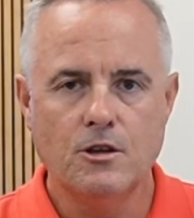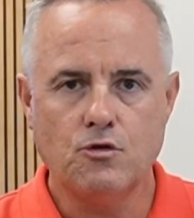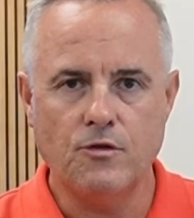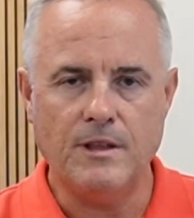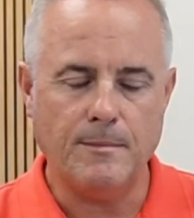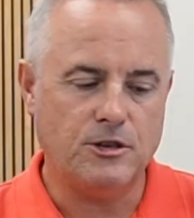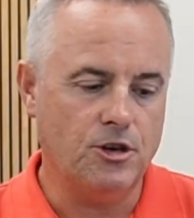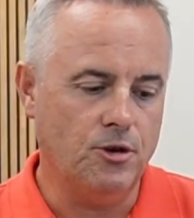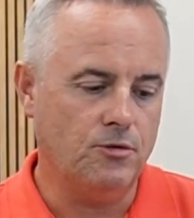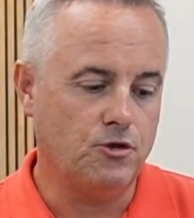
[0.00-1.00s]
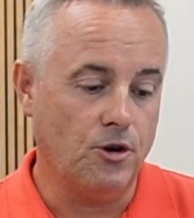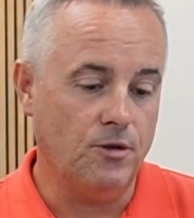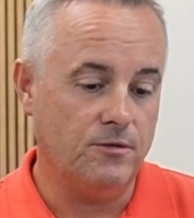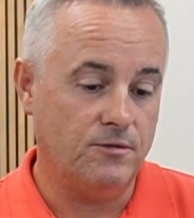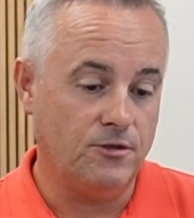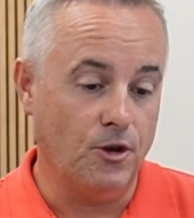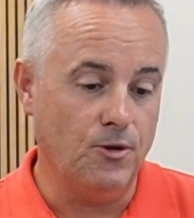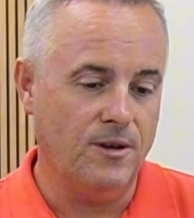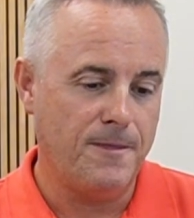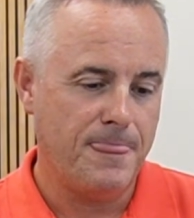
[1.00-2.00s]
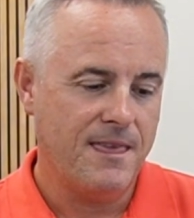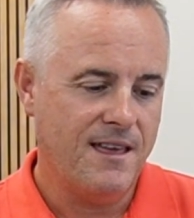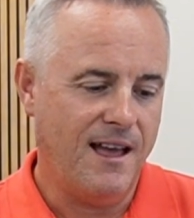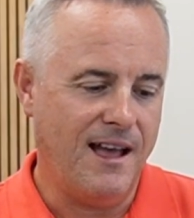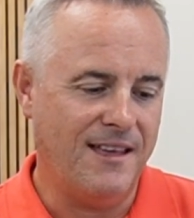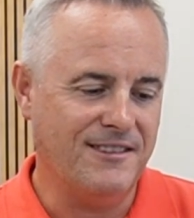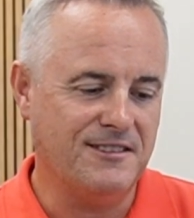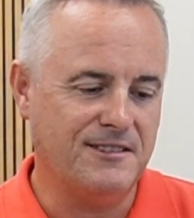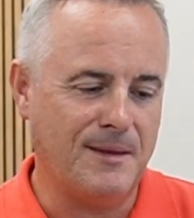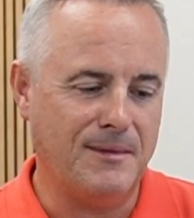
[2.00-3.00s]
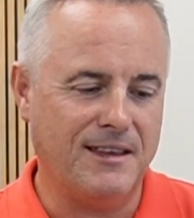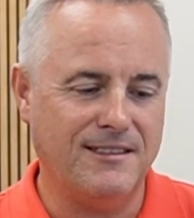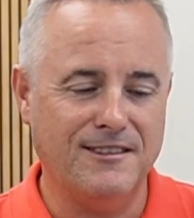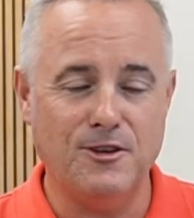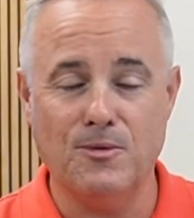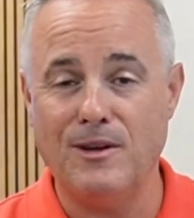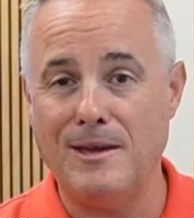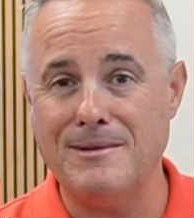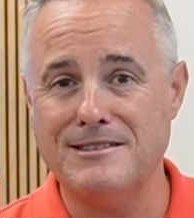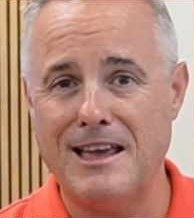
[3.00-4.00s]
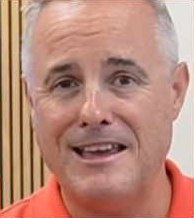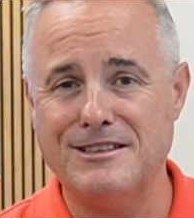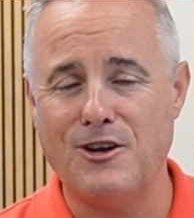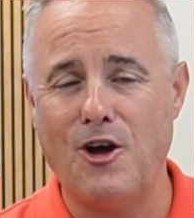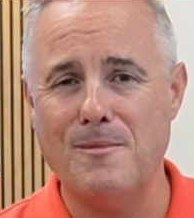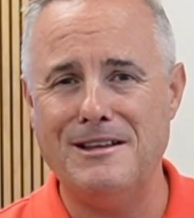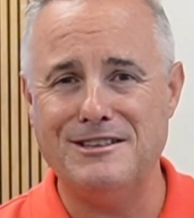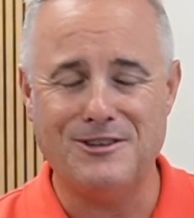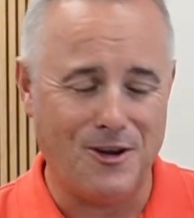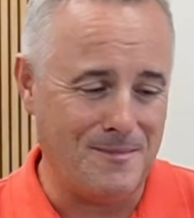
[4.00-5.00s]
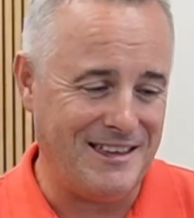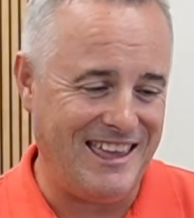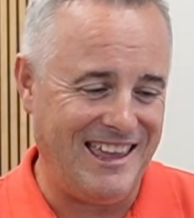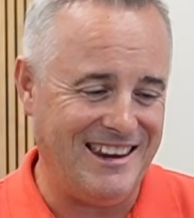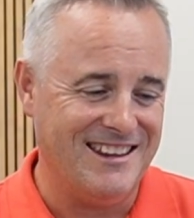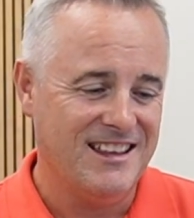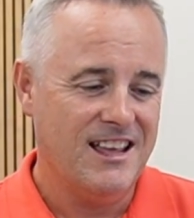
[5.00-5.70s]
Truth number two, this is something that you will hear me say time and time again.